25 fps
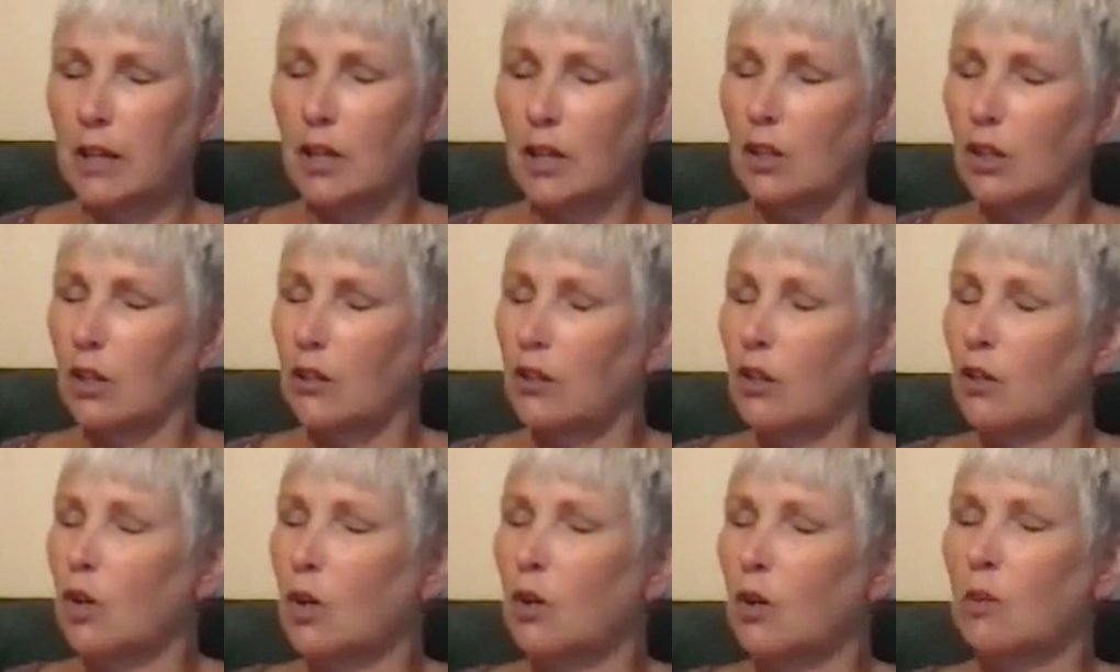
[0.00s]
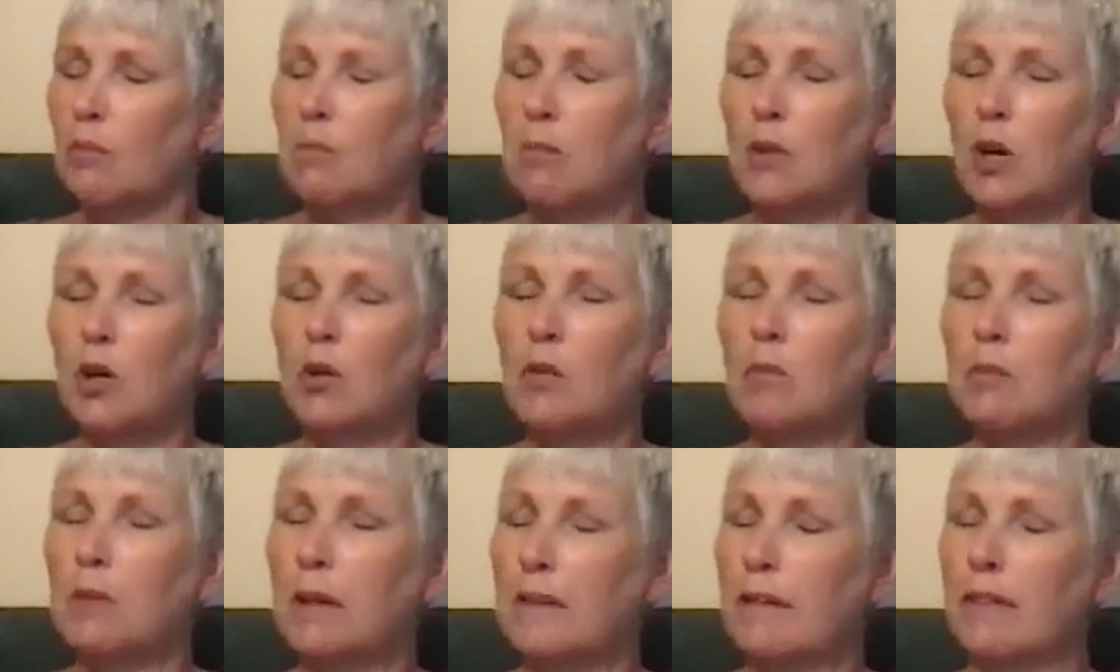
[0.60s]
No
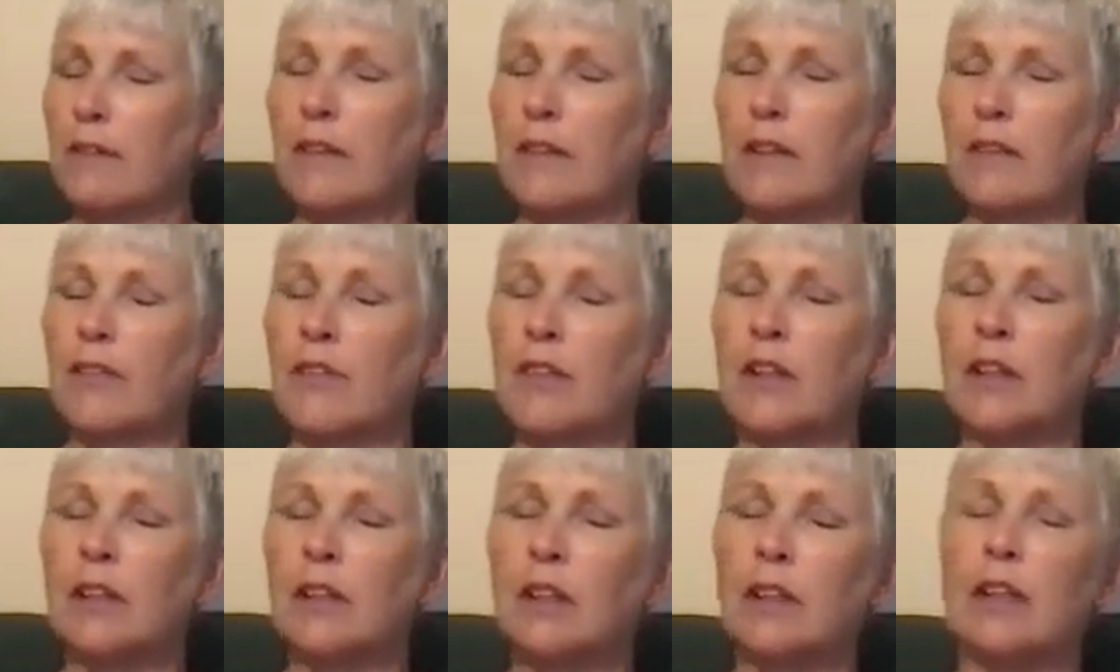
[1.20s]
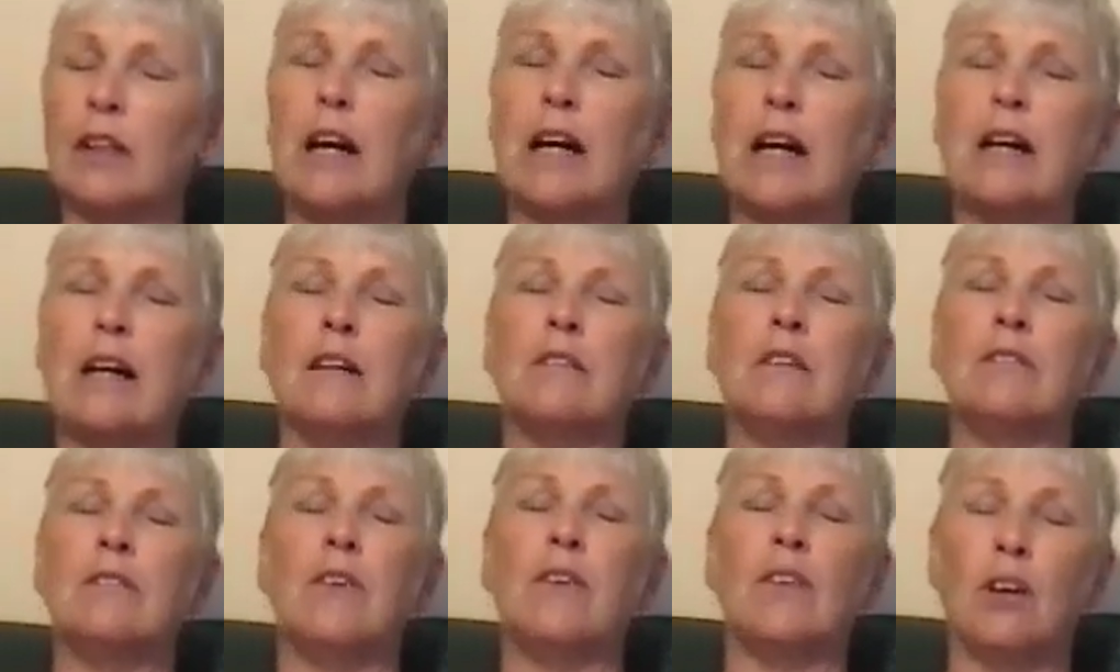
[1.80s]
moment that the
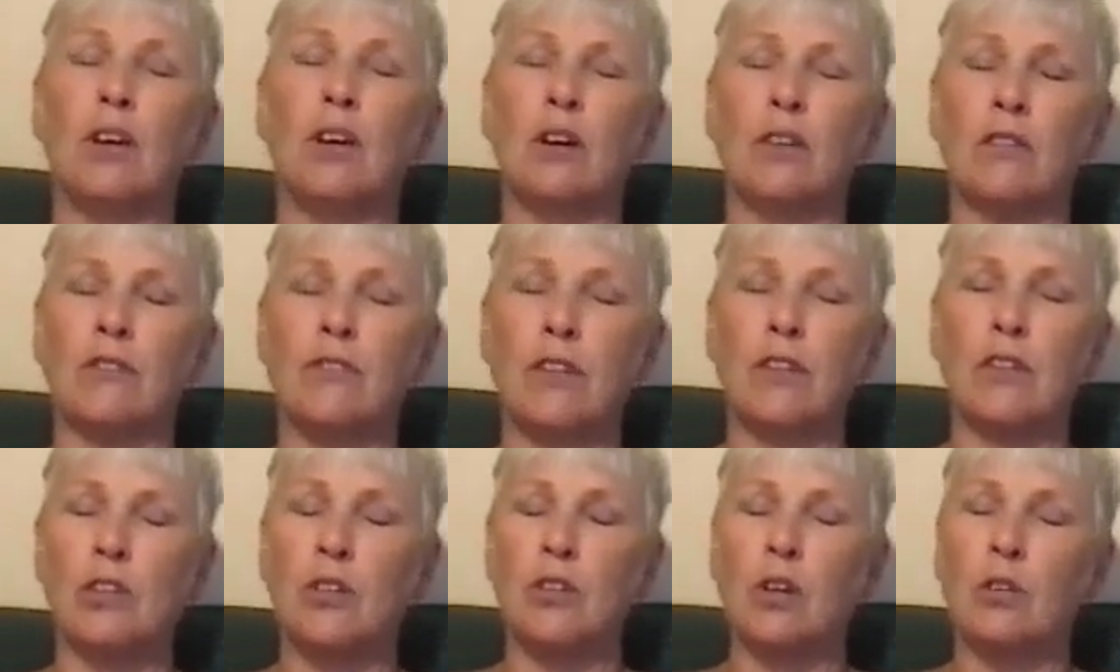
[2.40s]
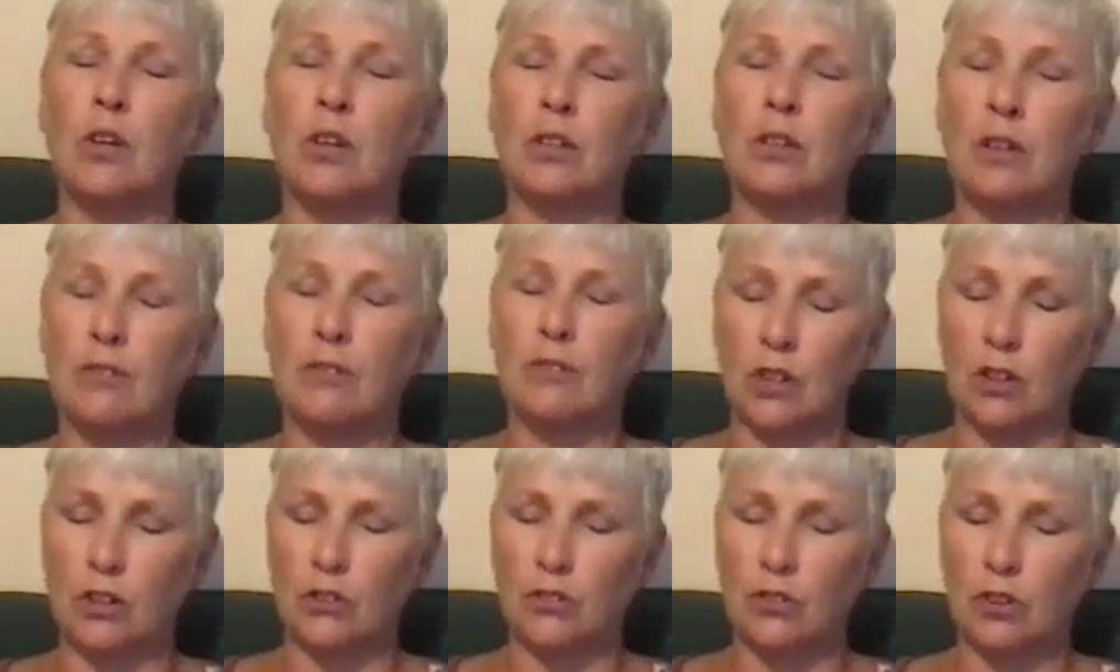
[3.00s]
love of the
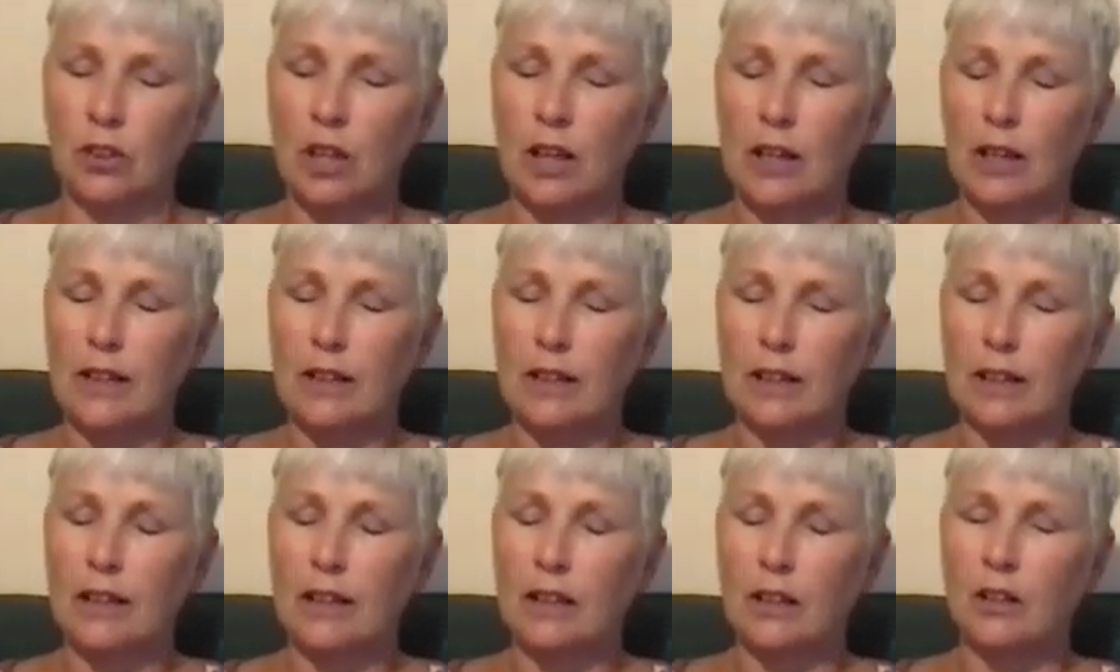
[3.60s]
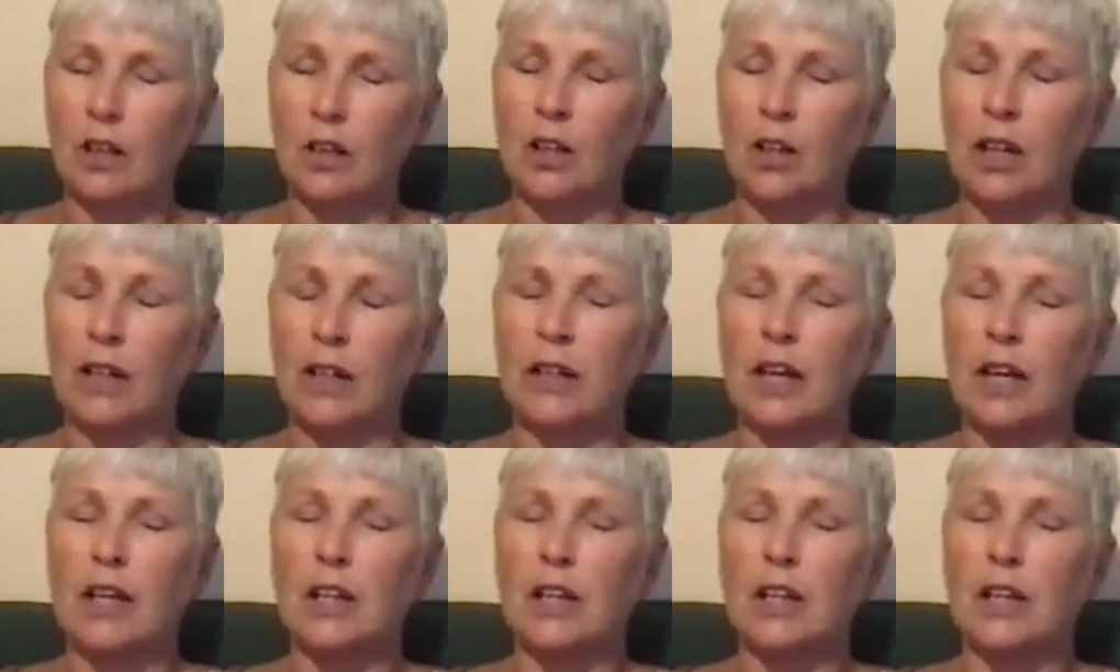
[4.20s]
universe cannot